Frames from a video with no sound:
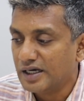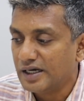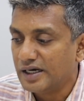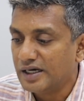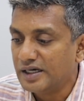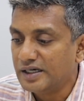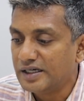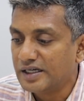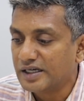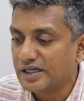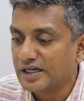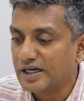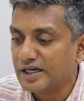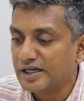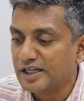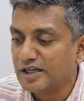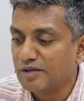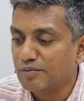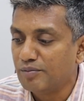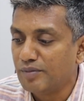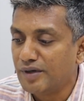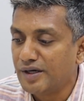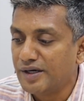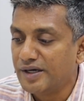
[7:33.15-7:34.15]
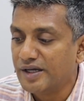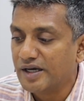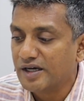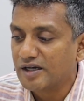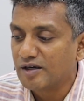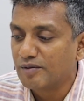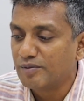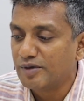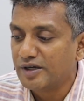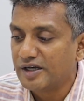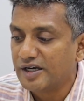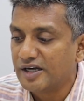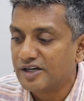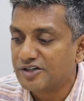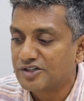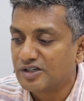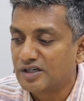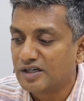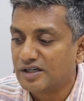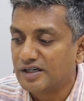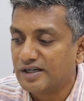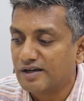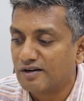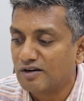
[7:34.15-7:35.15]
integrating media
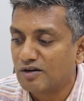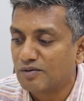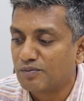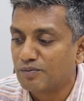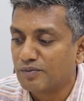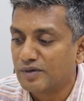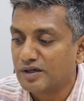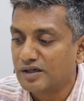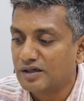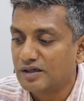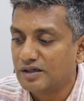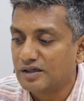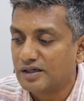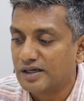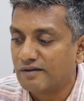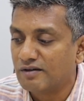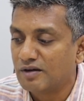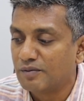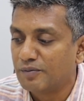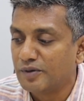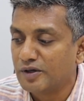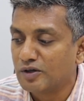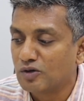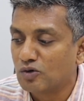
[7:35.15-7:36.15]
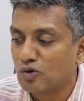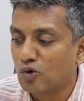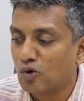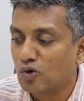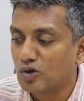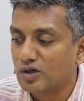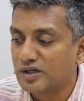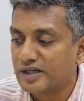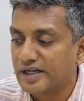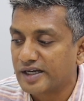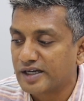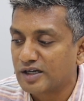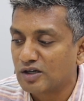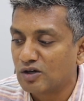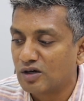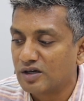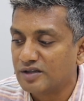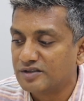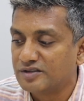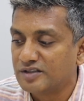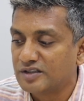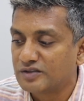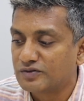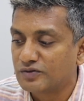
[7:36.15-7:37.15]
communication and developing core
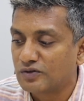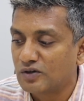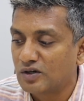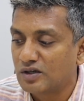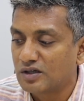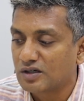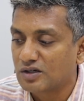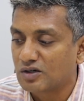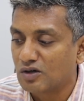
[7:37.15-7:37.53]
technologies for